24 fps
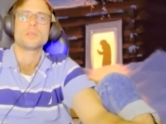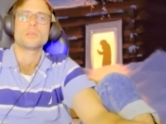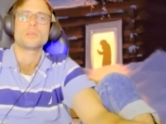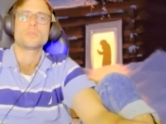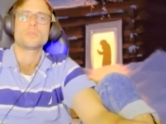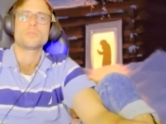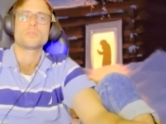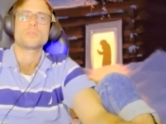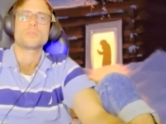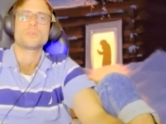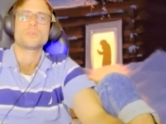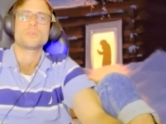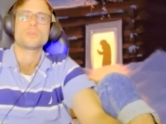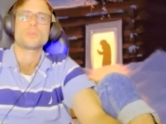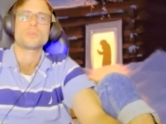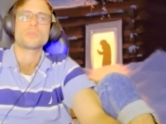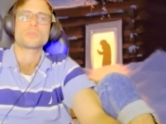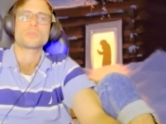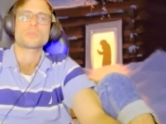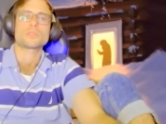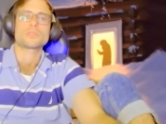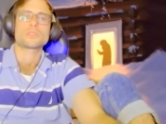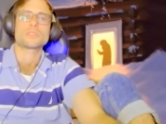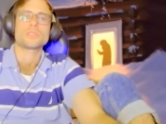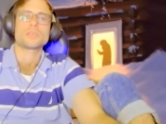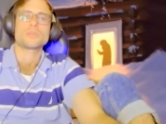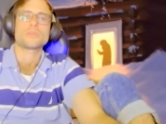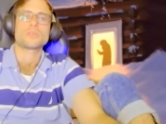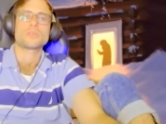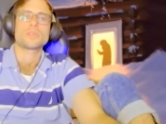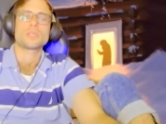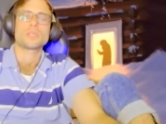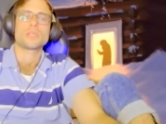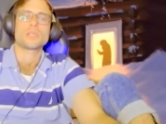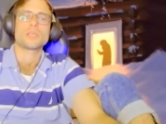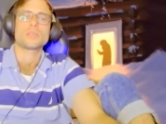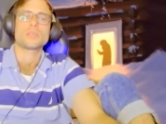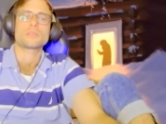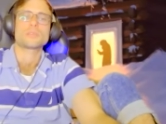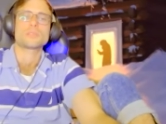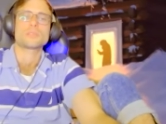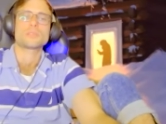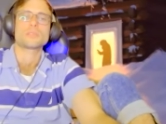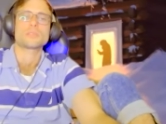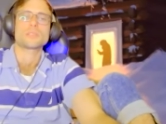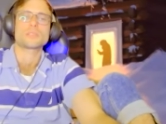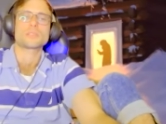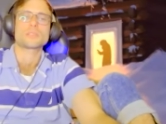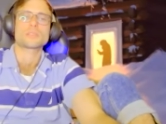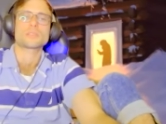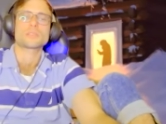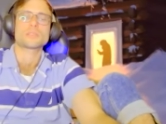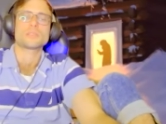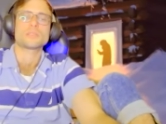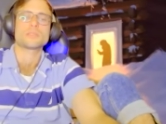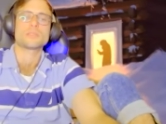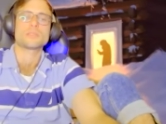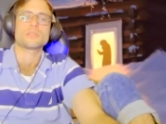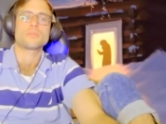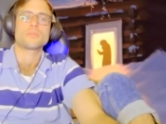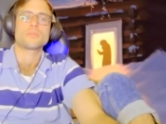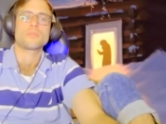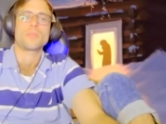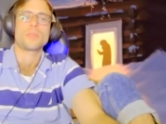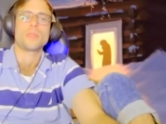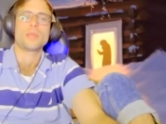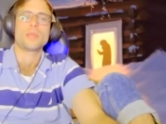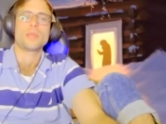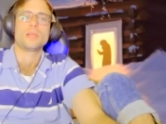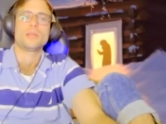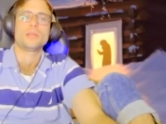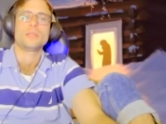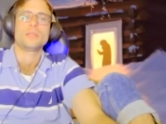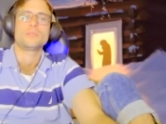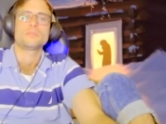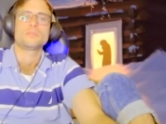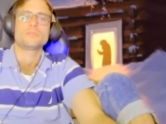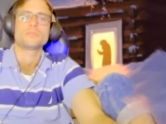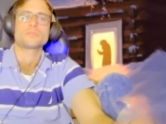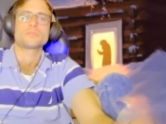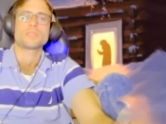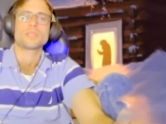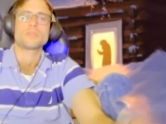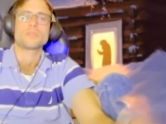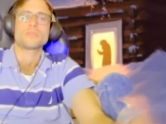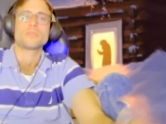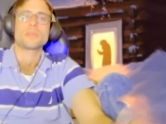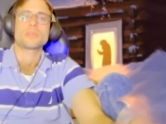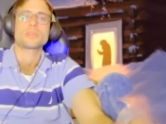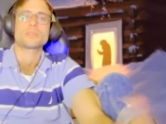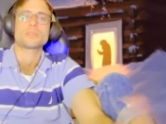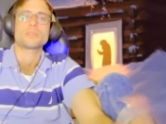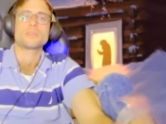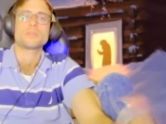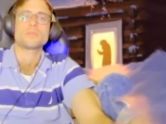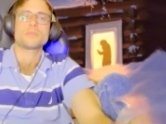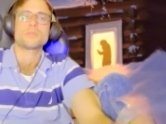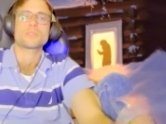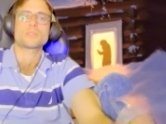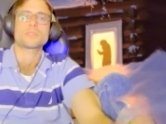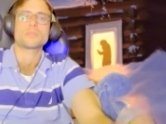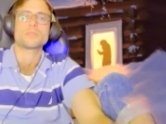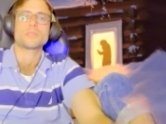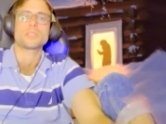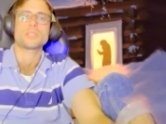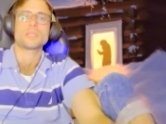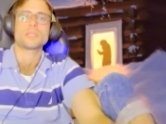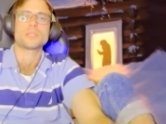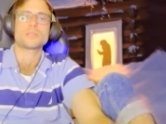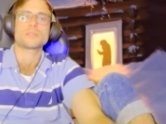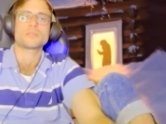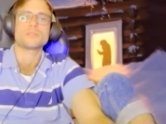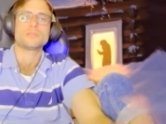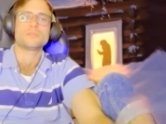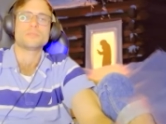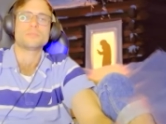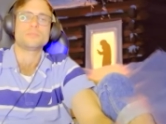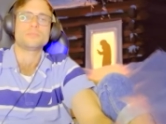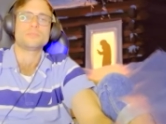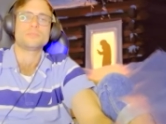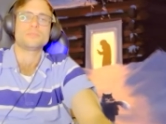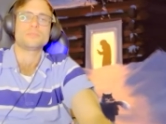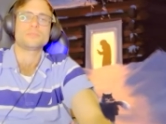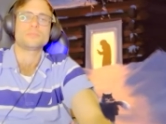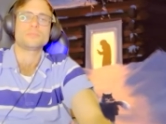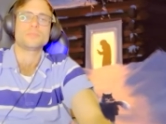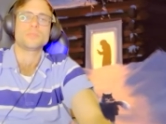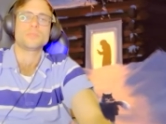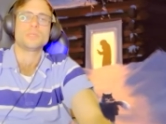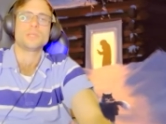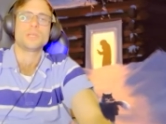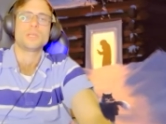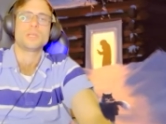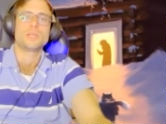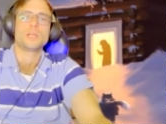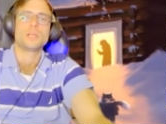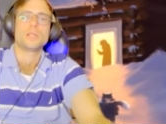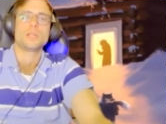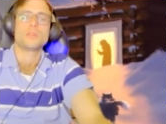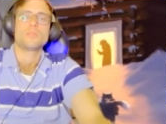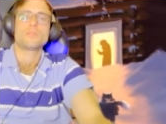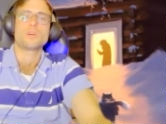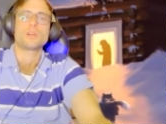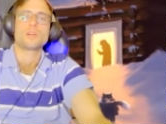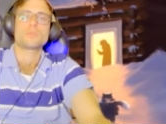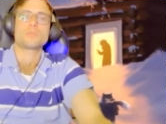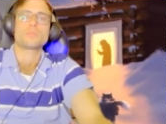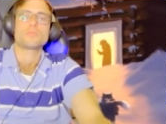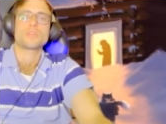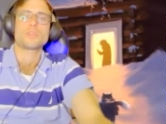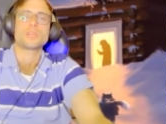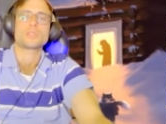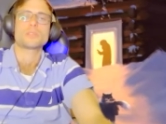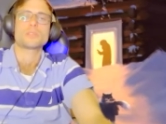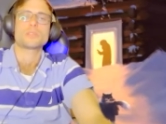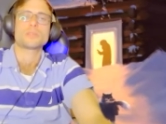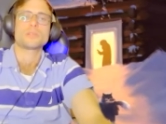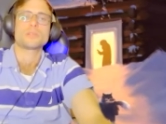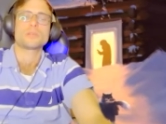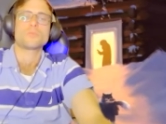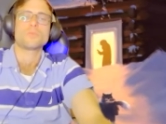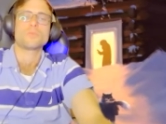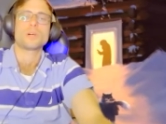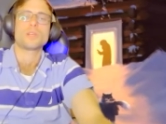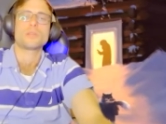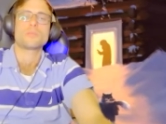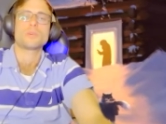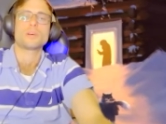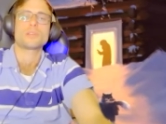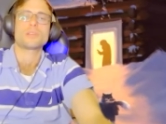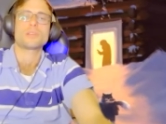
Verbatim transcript: fuel conserving citizens. The effect was immediate. 1 month later, when